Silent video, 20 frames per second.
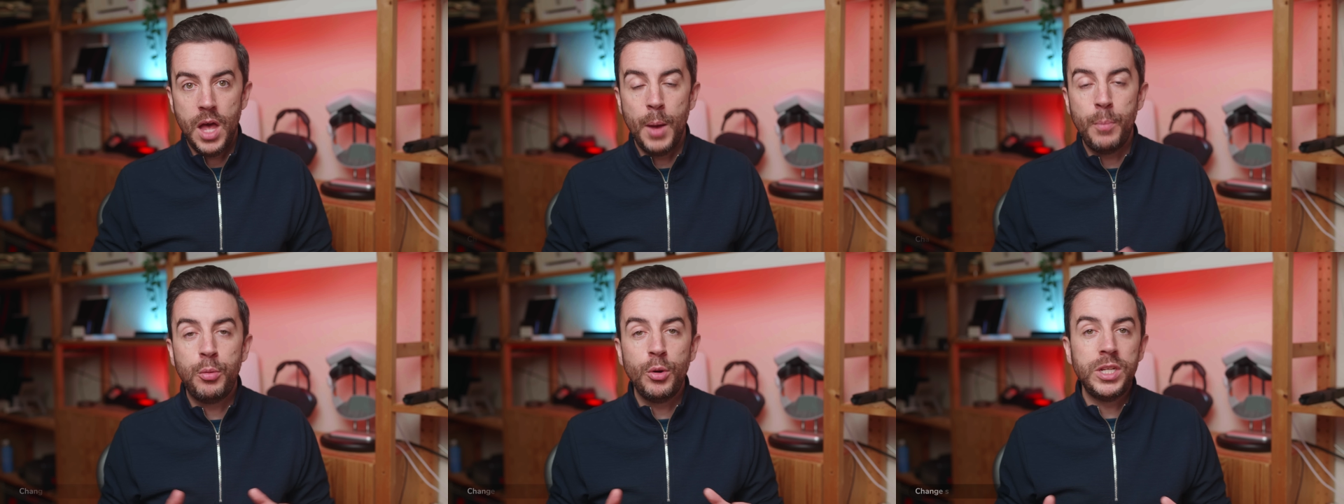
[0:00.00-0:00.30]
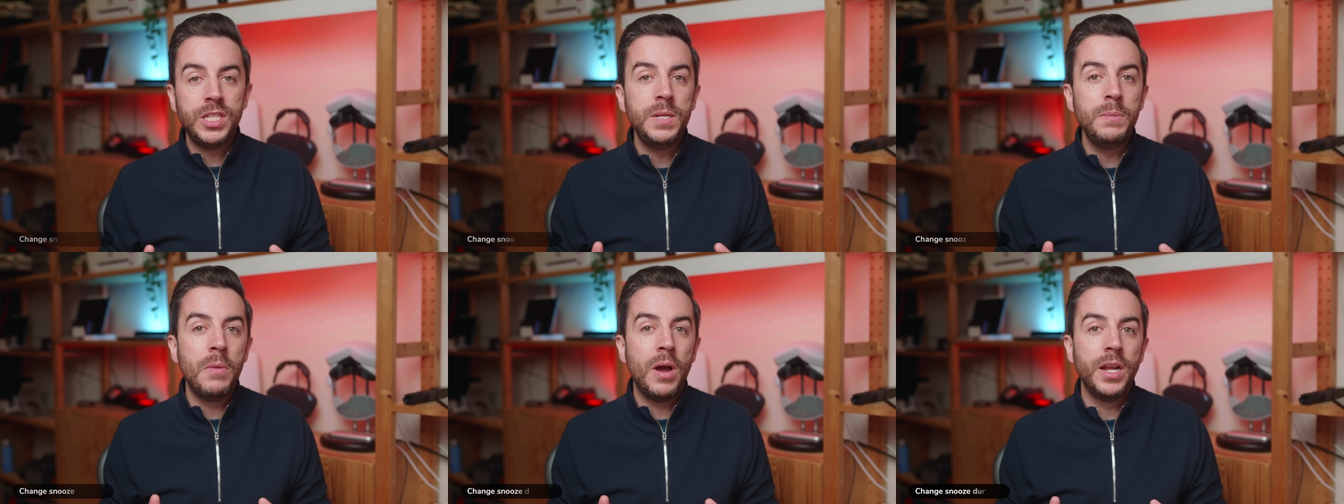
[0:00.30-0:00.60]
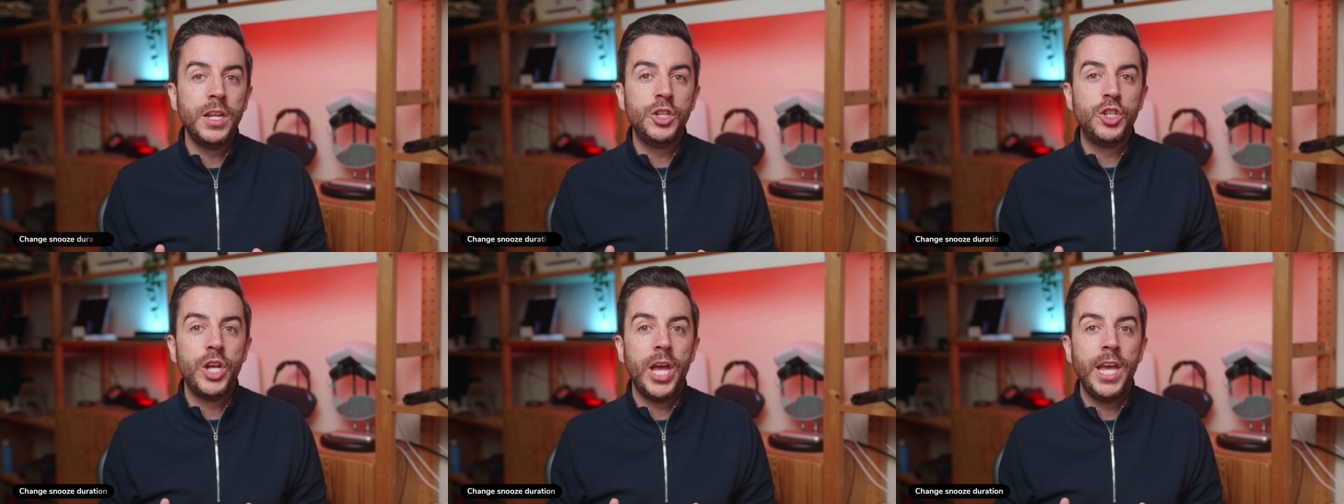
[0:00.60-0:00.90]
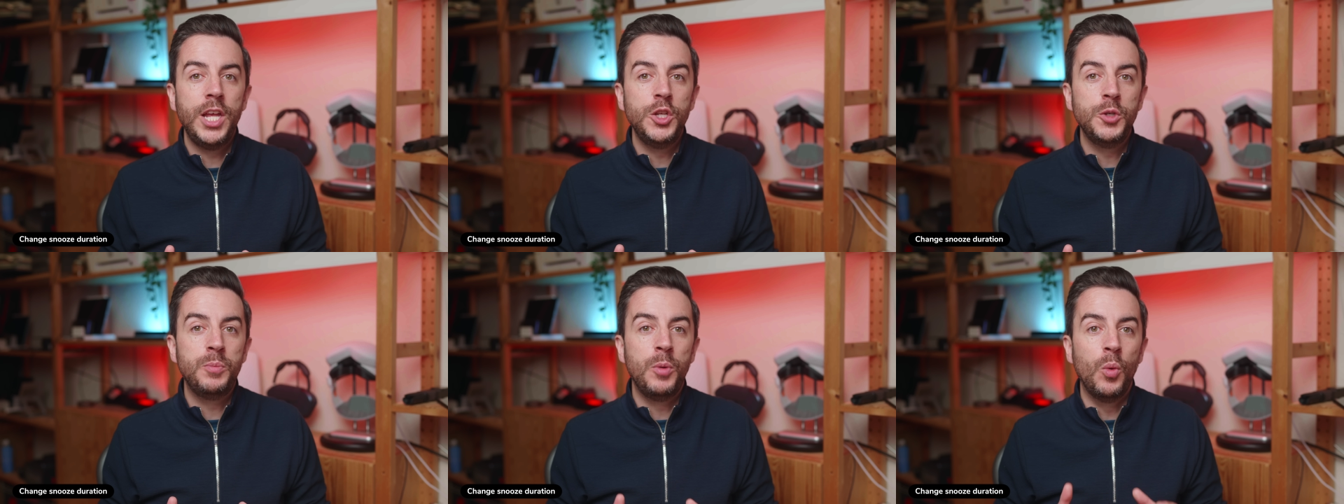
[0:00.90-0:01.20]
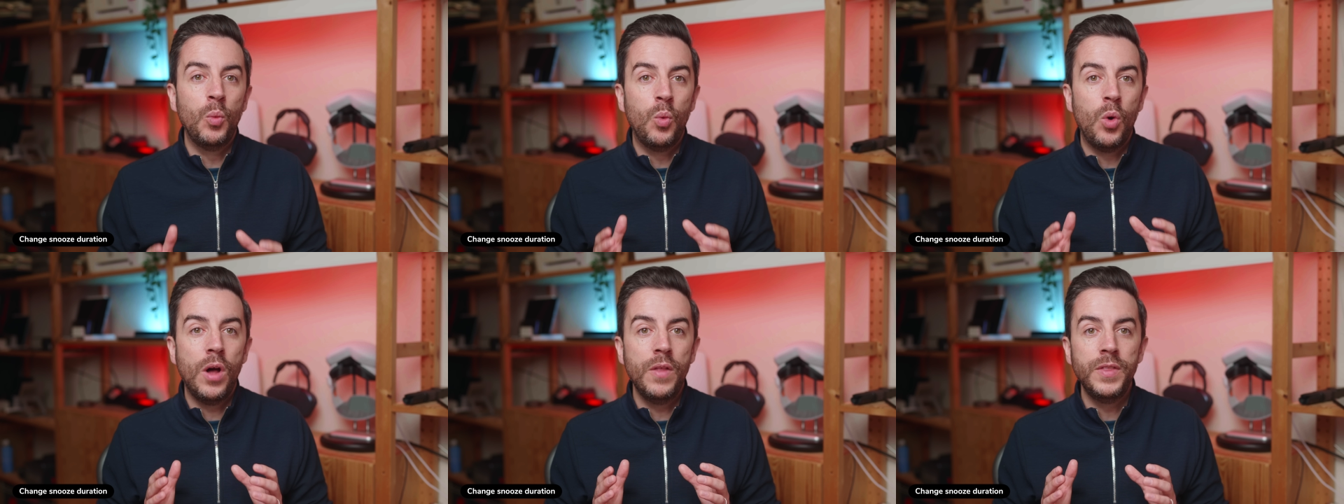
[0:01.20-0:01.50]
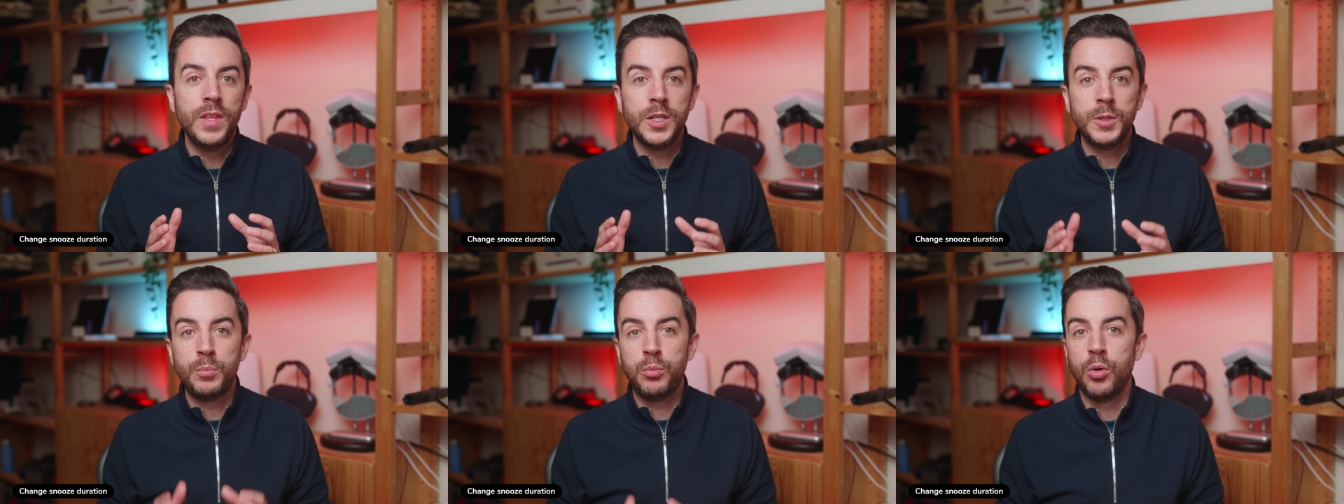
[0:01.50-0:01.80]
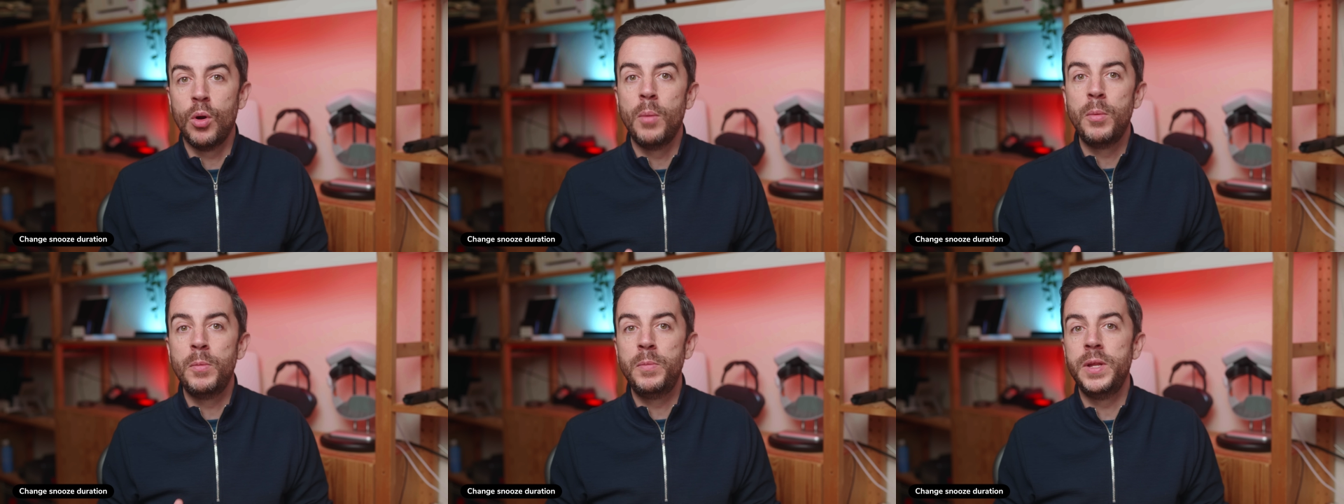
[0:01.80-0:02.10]
A pretty minor change, but one that's
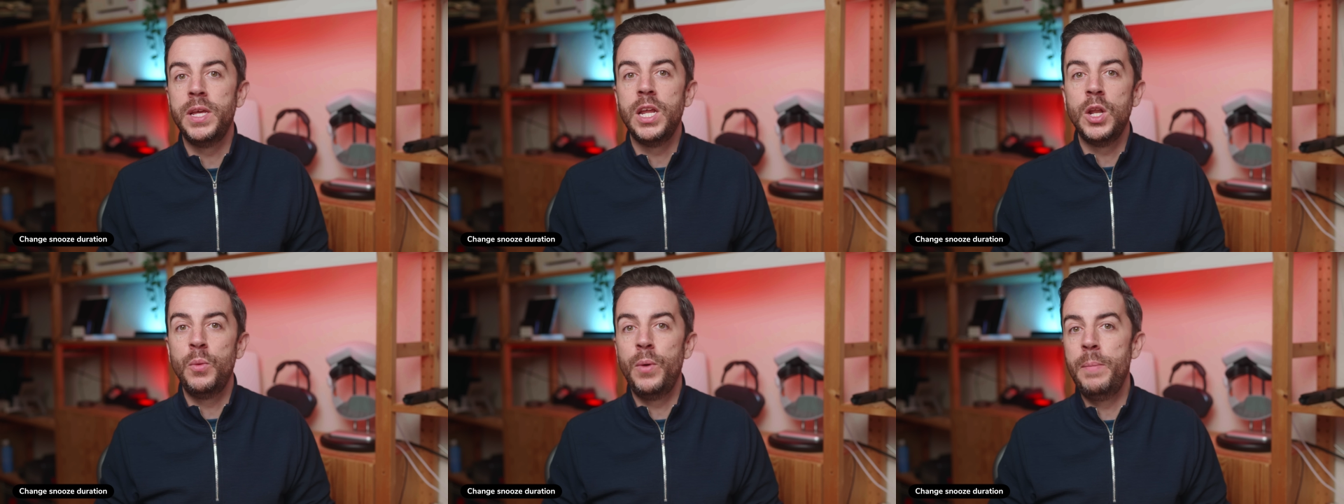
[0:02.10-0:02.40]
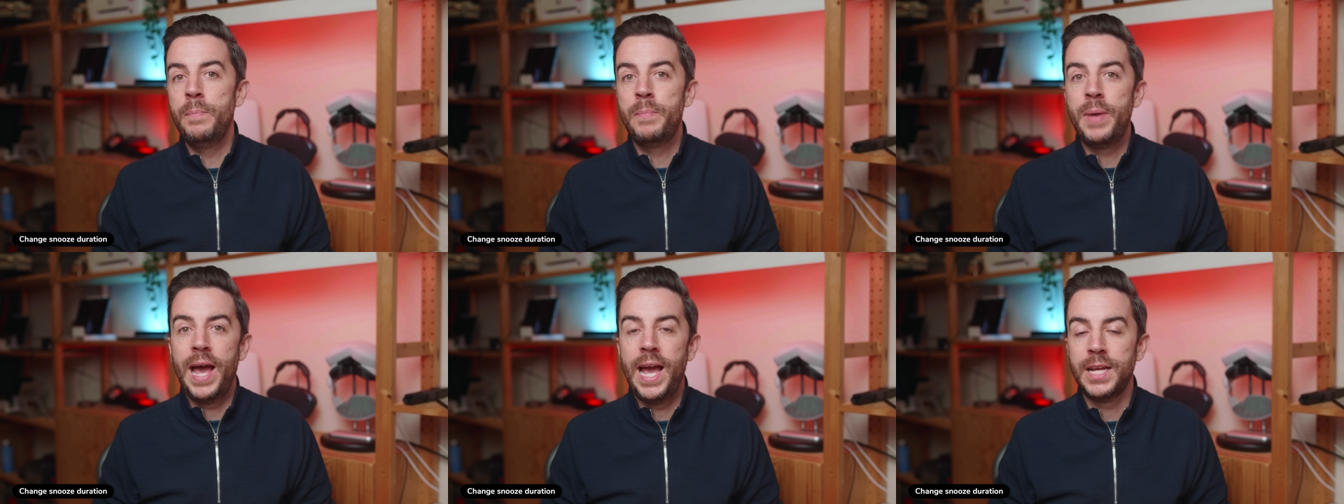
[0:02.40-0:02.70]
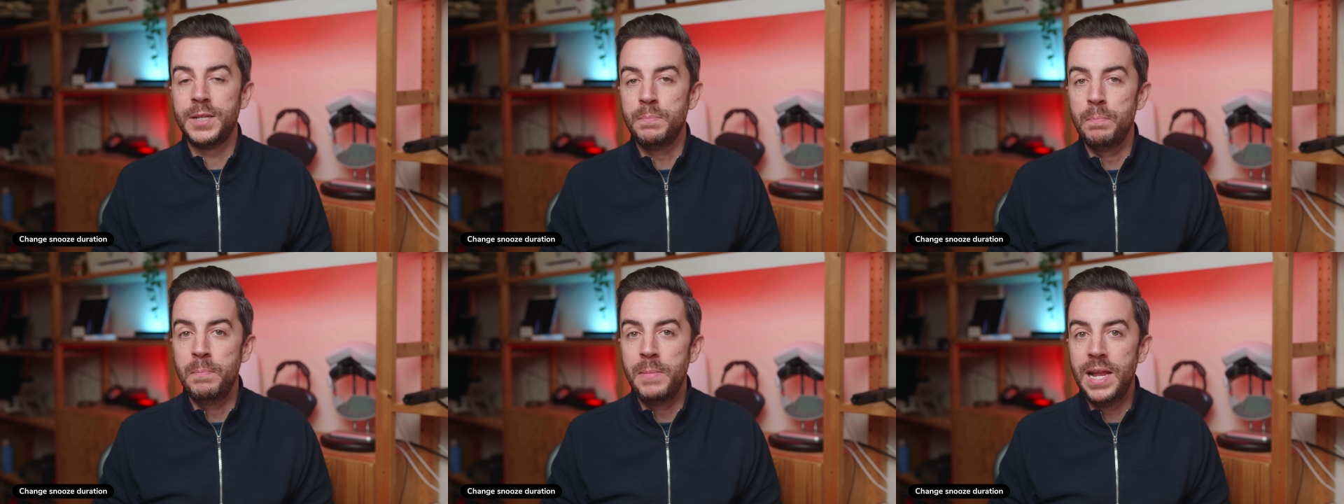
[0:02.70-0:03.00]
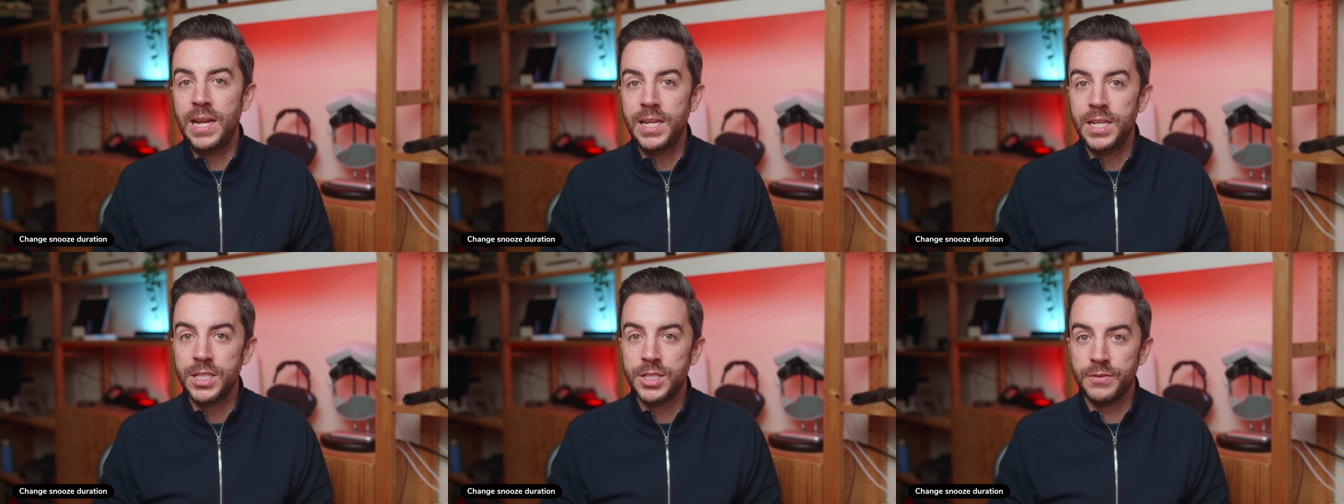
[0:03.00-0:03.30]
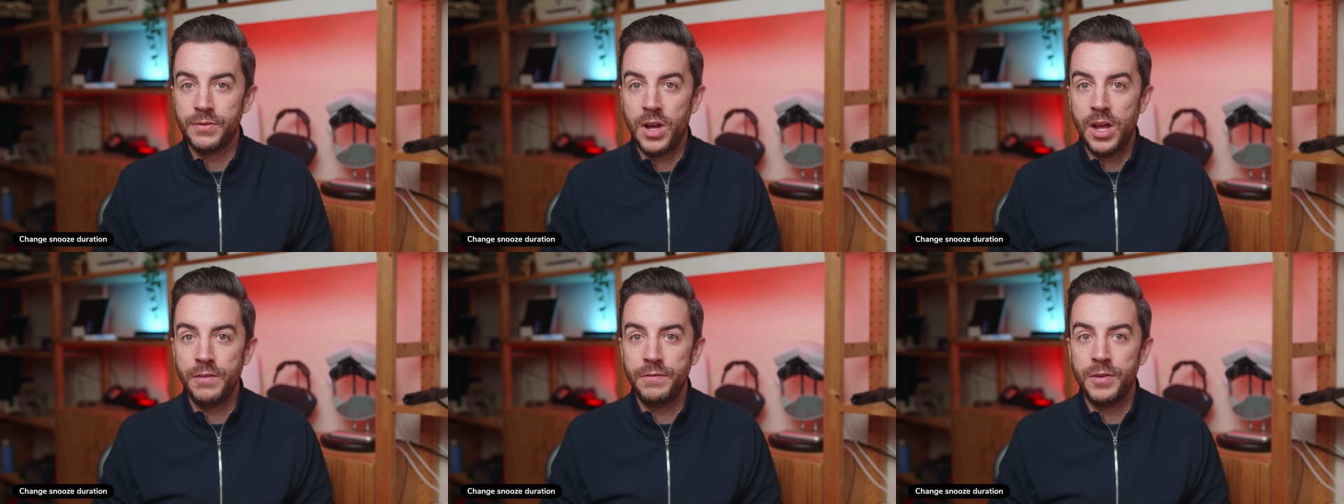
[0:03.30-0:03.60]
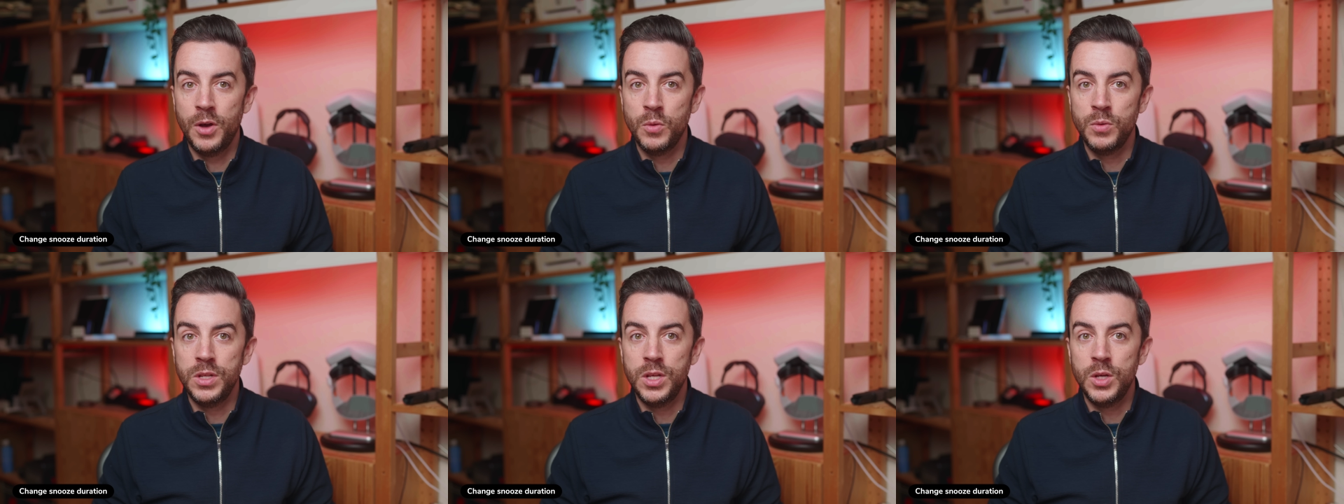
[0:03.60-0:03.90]
probably going to impact millions of iPhone